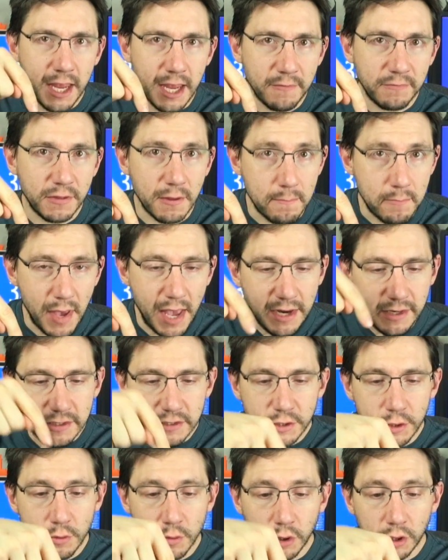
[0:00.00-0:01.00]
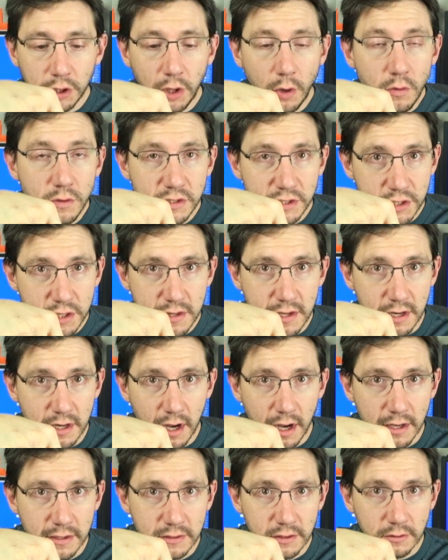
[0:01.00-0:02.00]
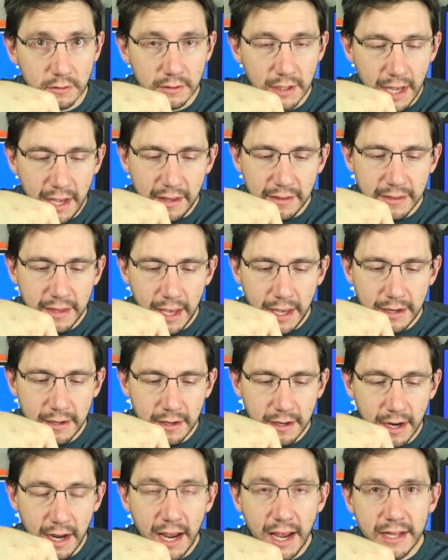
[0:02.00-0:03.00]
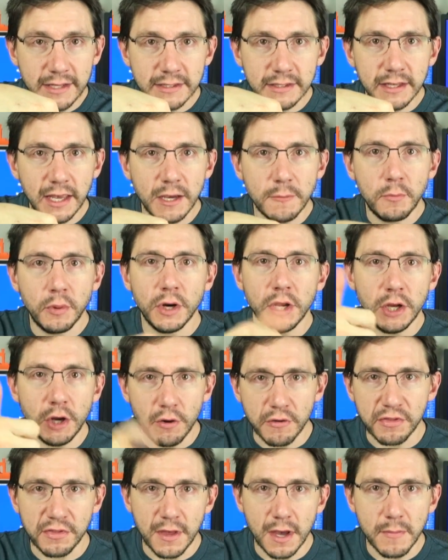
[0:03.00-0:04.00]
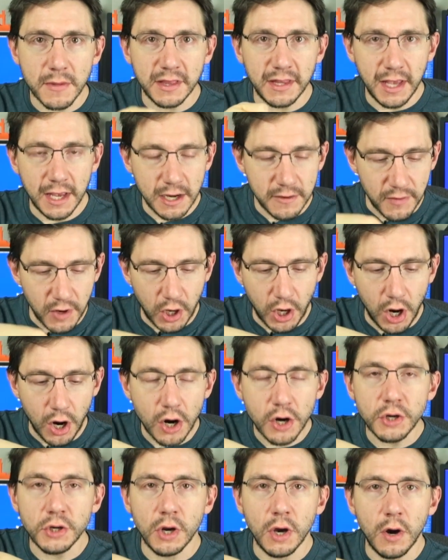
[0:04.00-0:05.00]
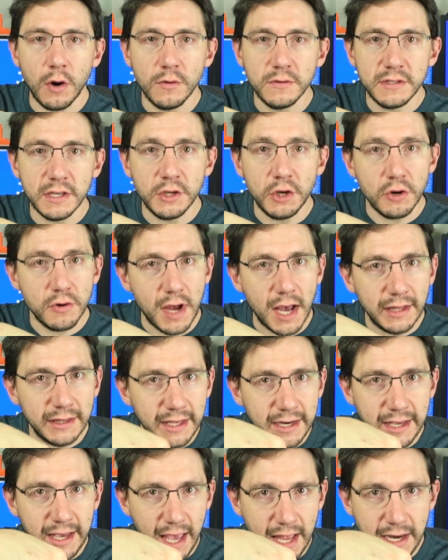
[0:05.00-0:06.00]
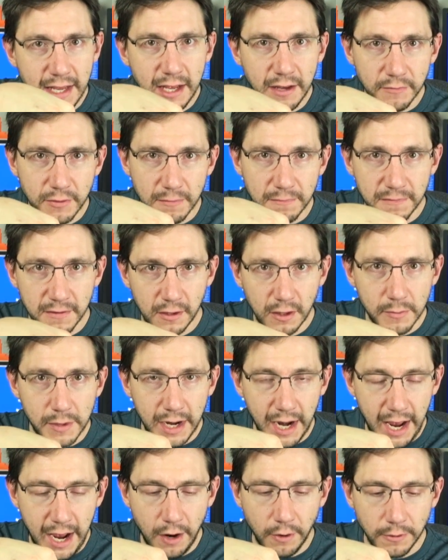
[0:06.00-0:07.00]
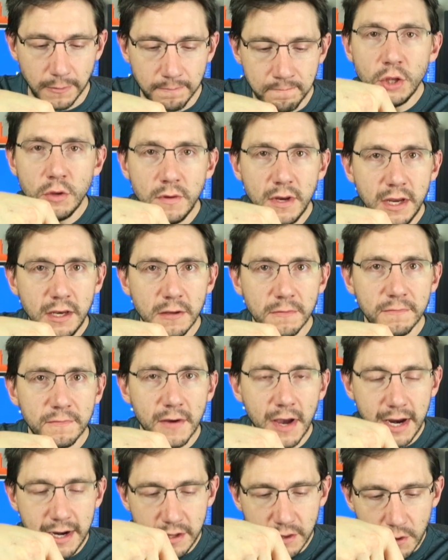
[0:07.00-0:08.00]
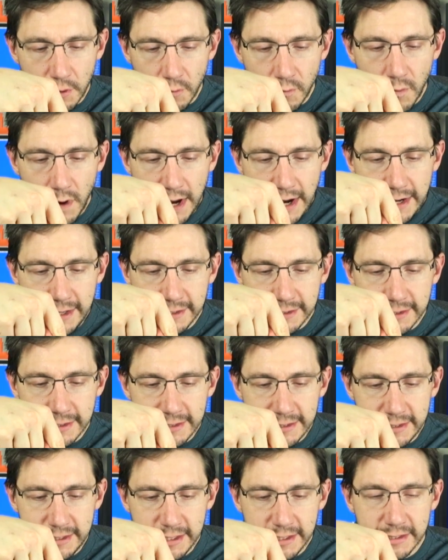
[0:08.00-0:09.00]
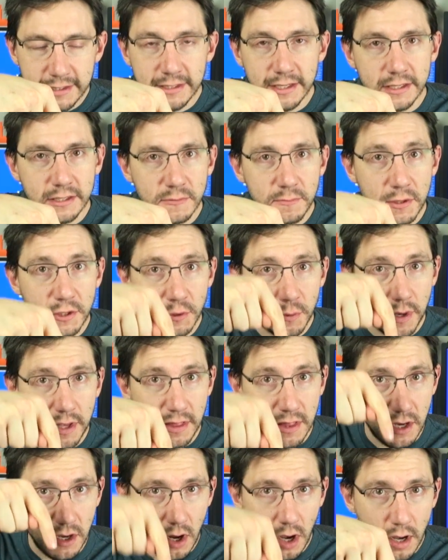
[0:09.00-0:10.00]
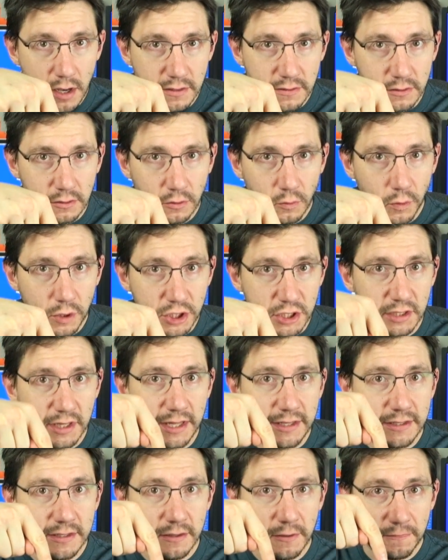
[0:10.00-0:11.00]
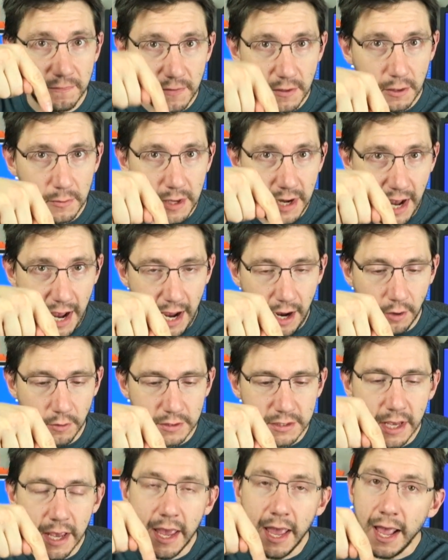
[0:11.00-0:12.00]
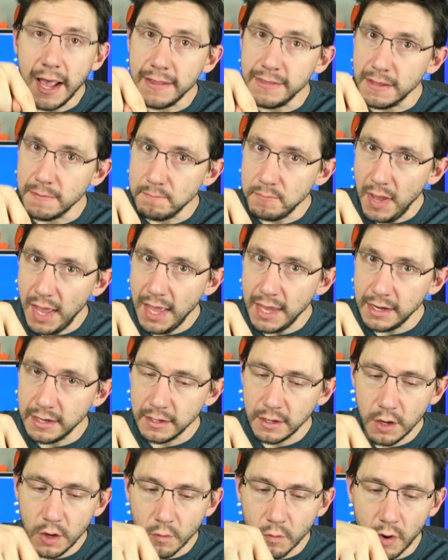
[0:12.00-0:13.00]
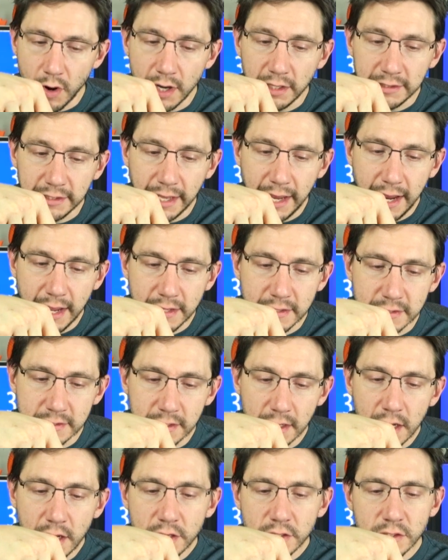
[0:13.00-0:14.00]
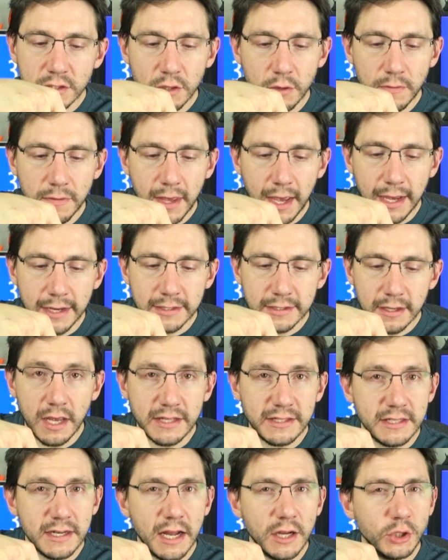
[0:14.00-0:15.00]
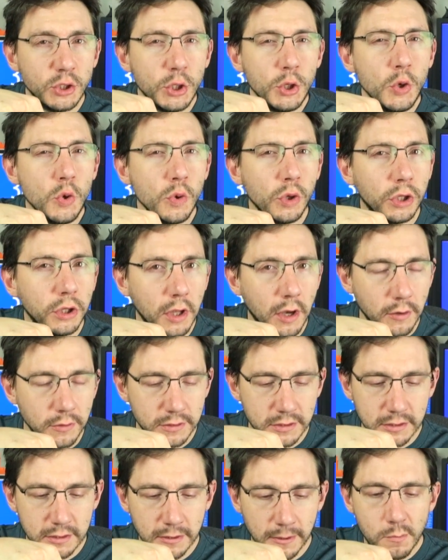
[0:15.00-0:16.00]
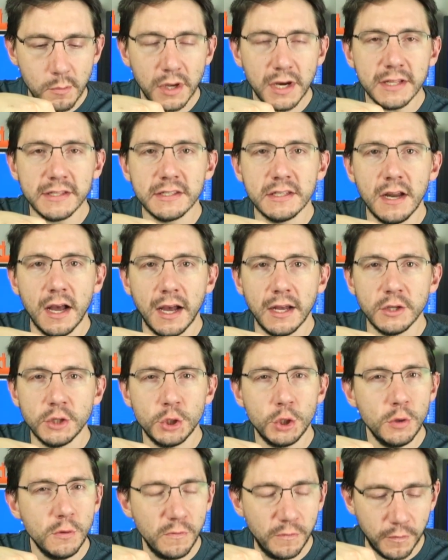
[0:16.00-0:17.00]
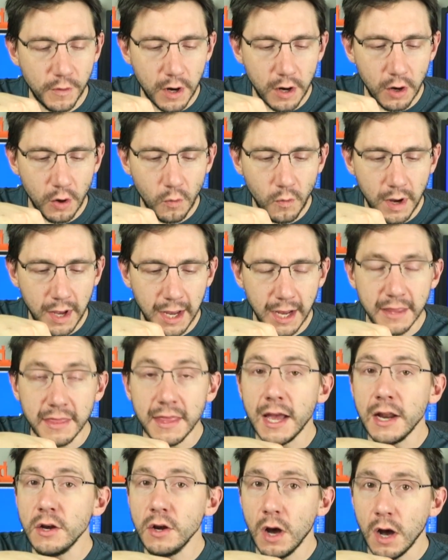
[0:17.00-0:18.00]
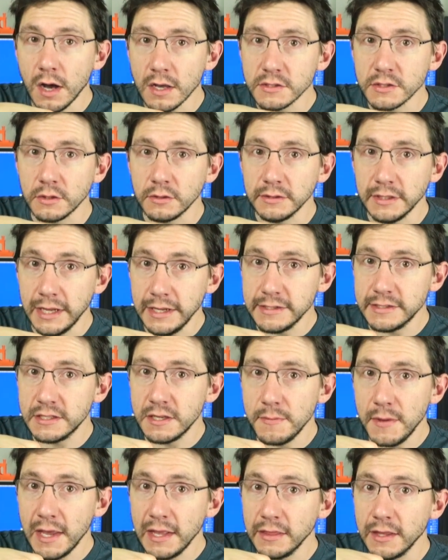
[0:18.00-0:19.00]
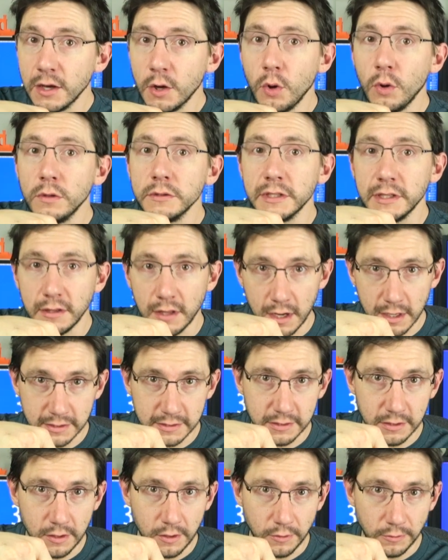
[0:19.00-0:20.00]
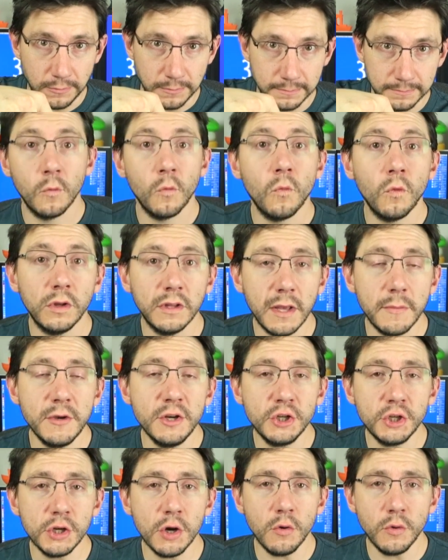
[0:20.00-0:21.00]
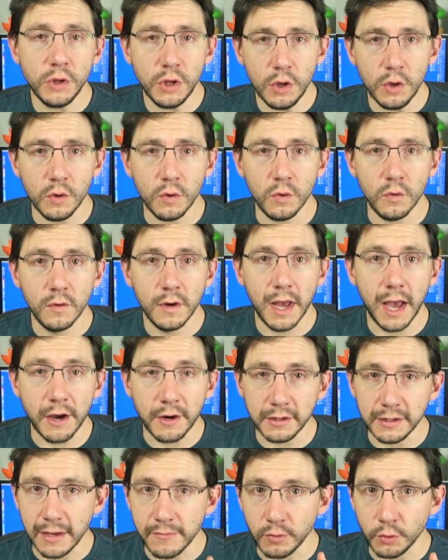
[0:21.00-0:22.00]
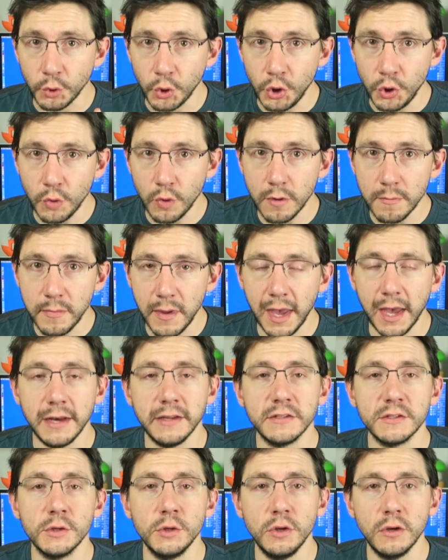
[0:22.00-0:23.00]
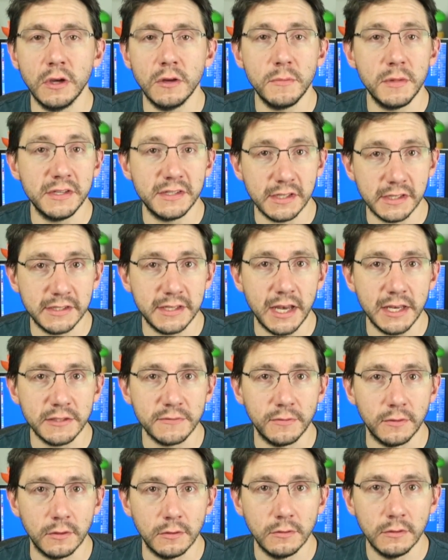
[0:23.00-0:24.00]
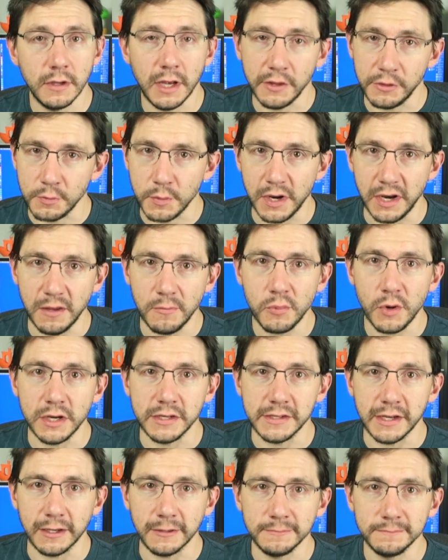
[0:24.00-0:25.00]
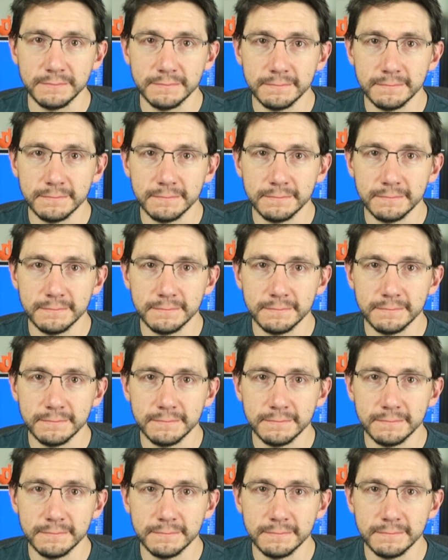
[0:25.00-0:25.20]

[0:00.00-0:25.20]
If the bed is too close to the nozzle, then it's like putting your thumb at the end of a garden hose and you're not letting any of the filament out. You need to find the right distance between the nozzle, which lets the filament out, and the bed where it lands so that it's not too close, but it's not too far away. That nozzle needs to be in the Goldilocks zone. Well, let me show you how to level your bed so you can be successful at 3D printing.